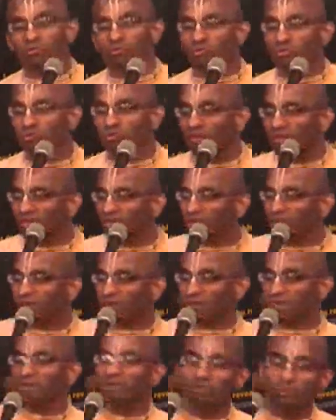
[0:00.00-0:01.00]
should
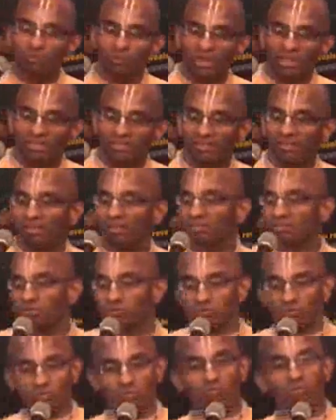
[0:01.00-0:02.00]
do like this, you
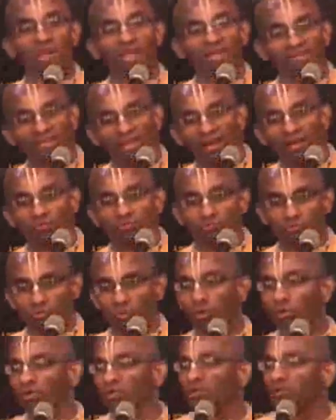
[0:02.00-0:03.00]
should do like that, you should
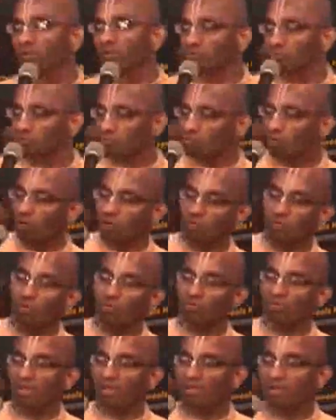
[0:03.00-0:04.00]
go here, you should not go
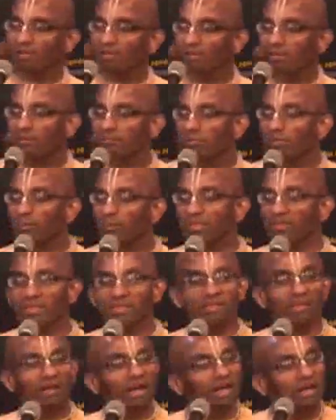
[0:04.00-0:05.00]
there. People
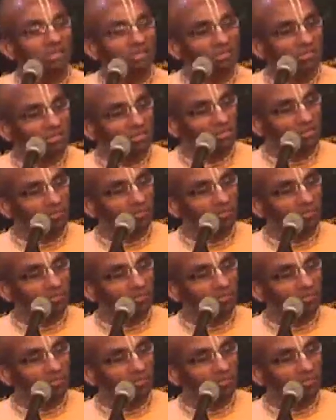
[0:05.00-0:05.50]
think religious